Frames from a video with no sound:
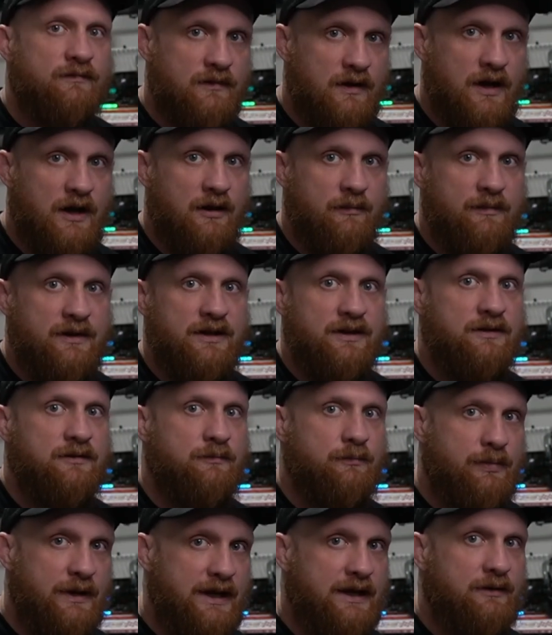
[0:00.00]
from
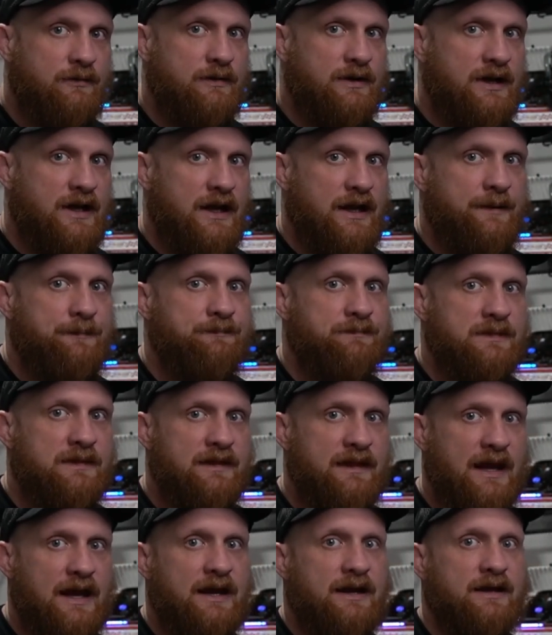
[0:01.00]
Ubiquiti
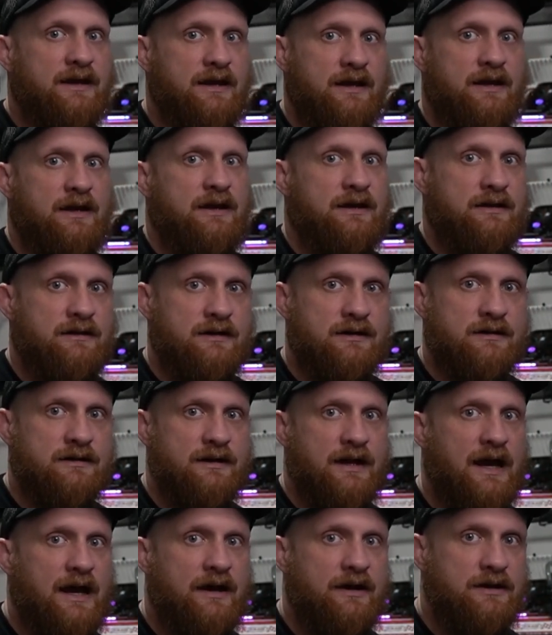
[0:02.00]
that can
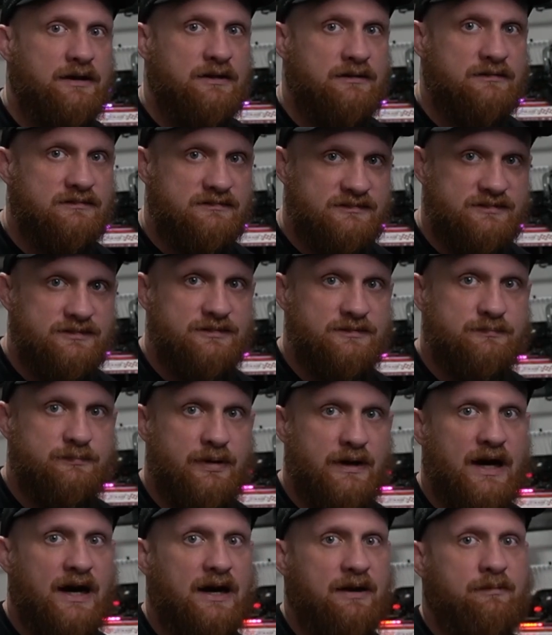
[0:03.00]
allow you to
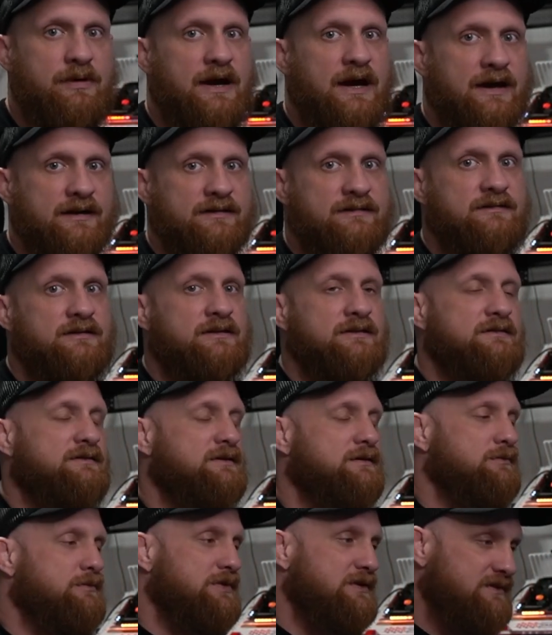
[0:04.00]
bypass this
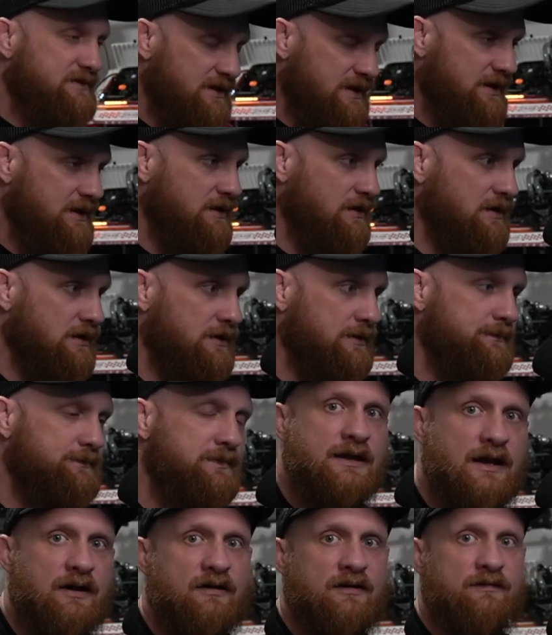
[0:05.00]
in particular.
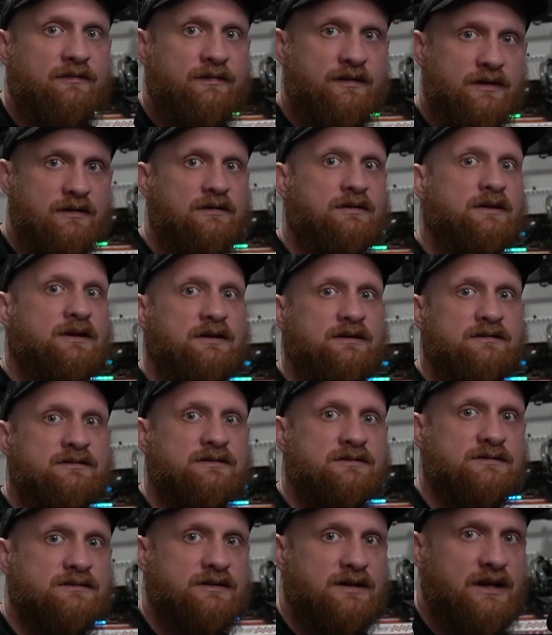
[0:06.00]
Now, a few things
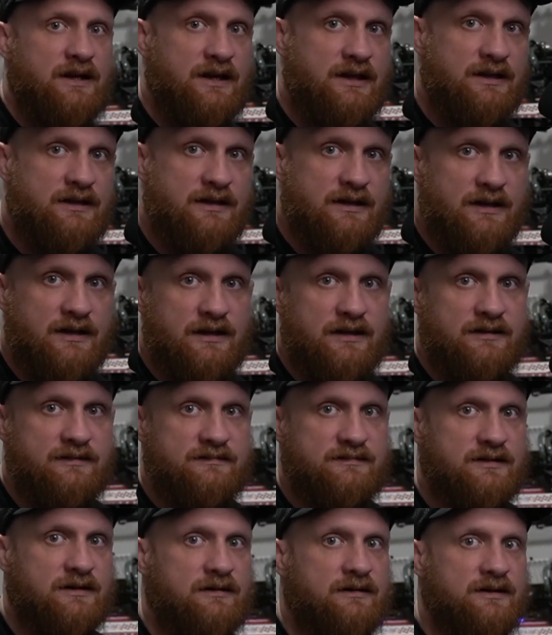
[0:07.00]
you'll need
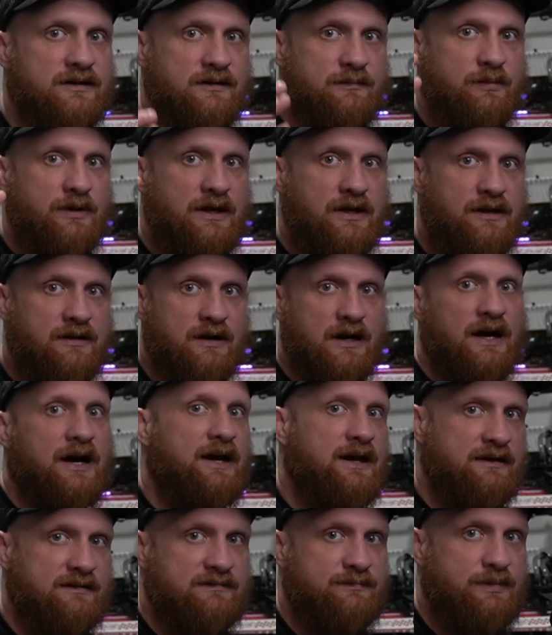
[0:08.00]
is going to be your
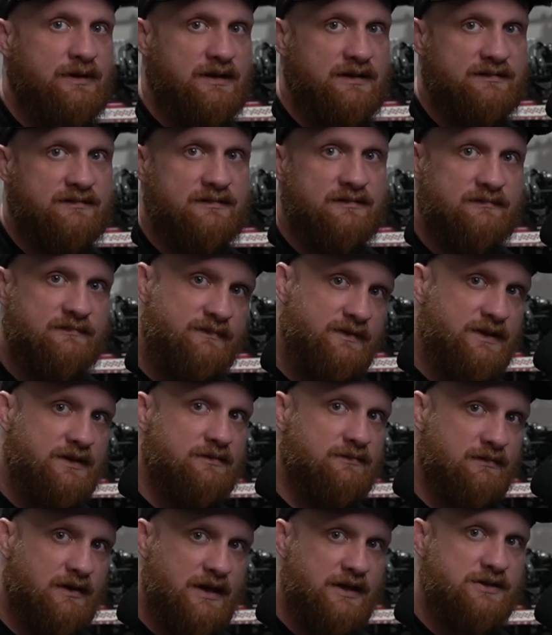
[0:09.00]
ISP's
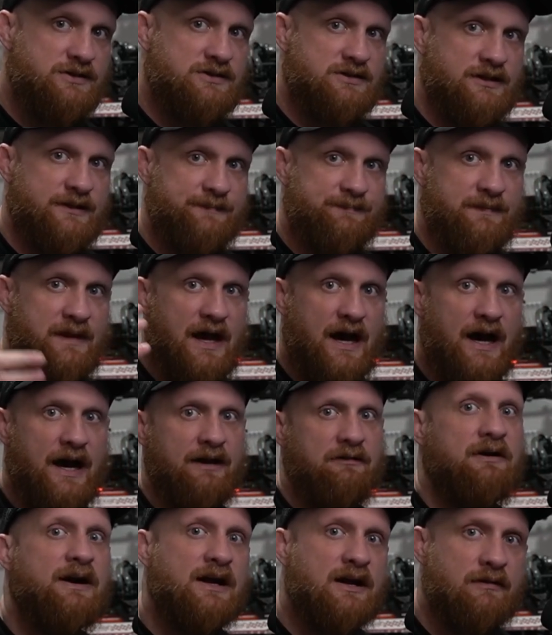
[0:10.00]
configuration. I
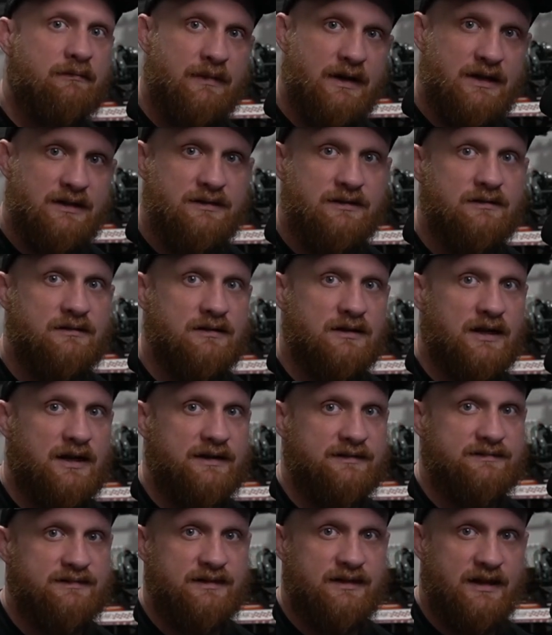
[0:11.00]
recommend
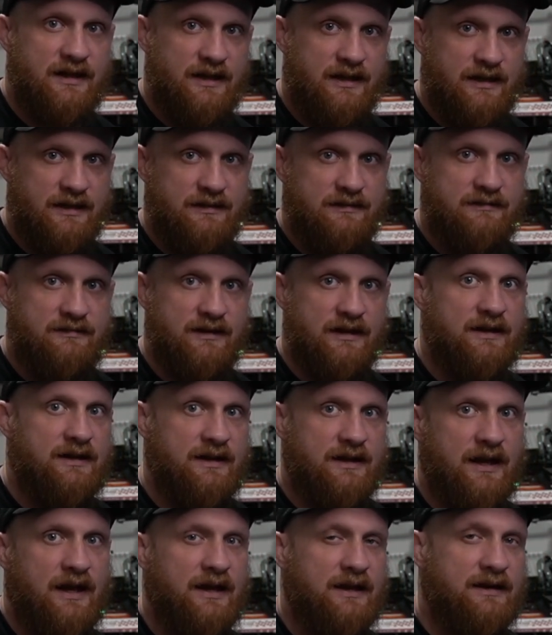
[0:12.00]
utilizing a
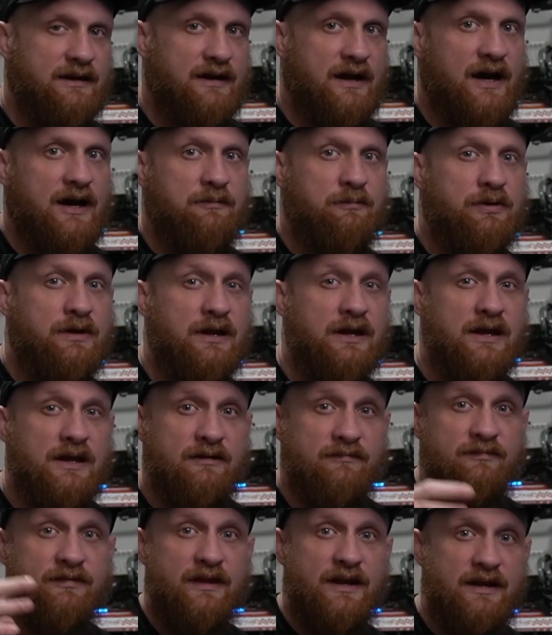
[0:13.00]
dedicated IP
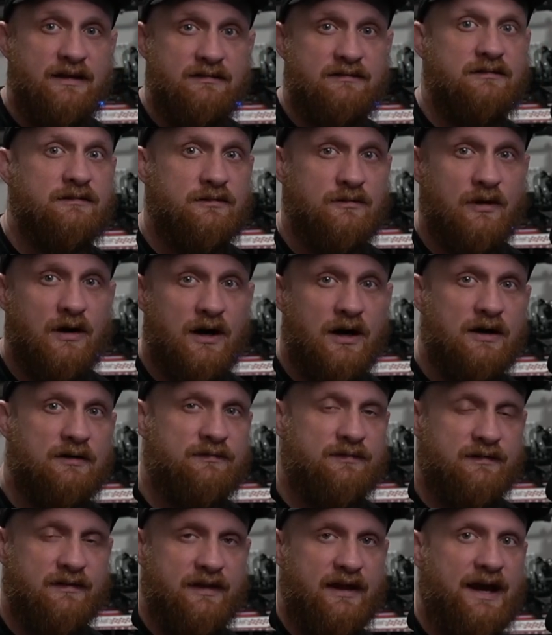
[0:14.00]
if they do
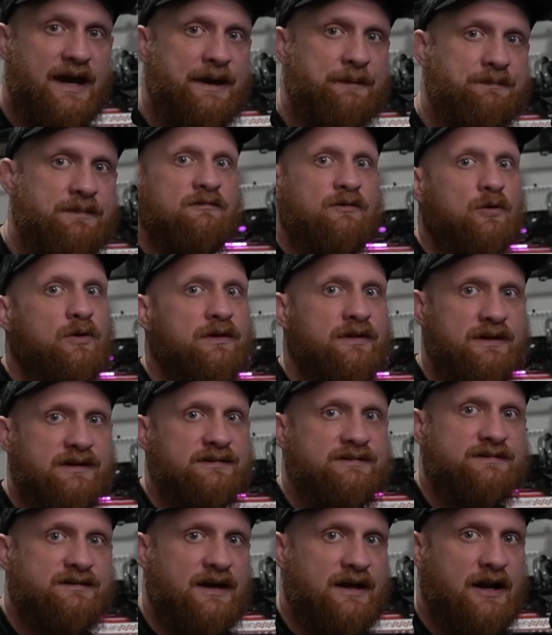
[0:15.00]
offer that for
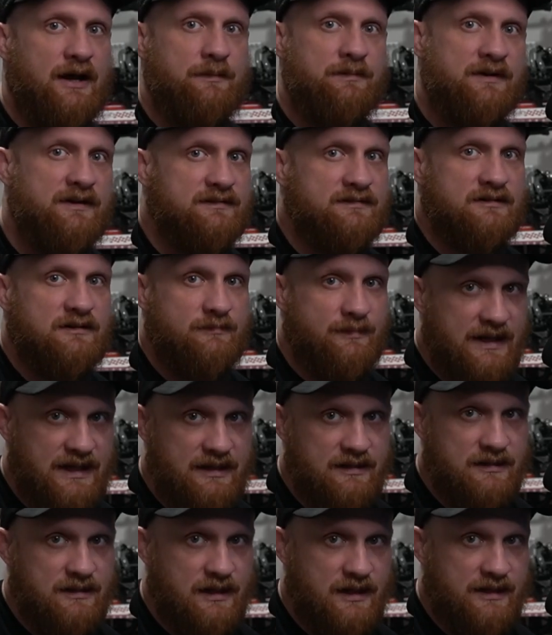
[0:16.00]
this setup because it'll make
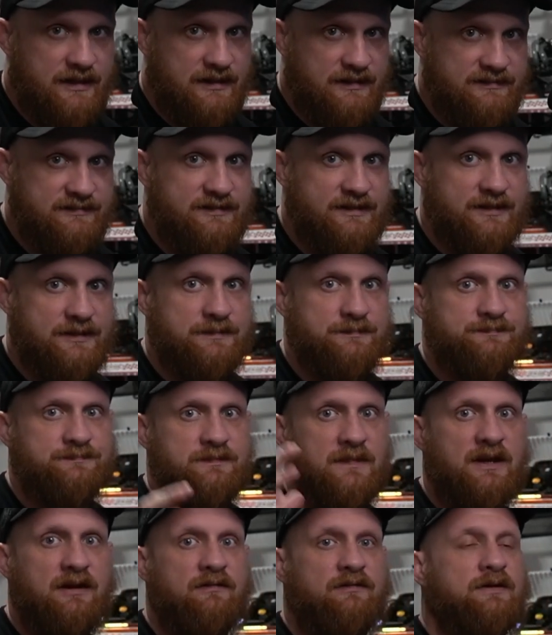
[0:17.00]
it a lot easier
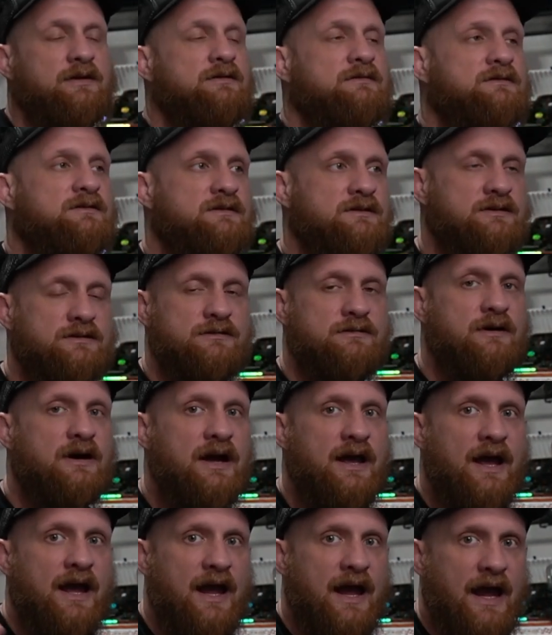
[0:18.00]
if you do
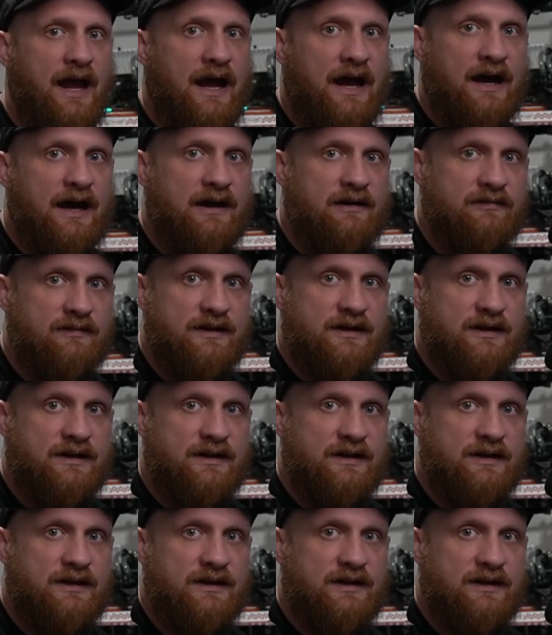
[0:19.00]
have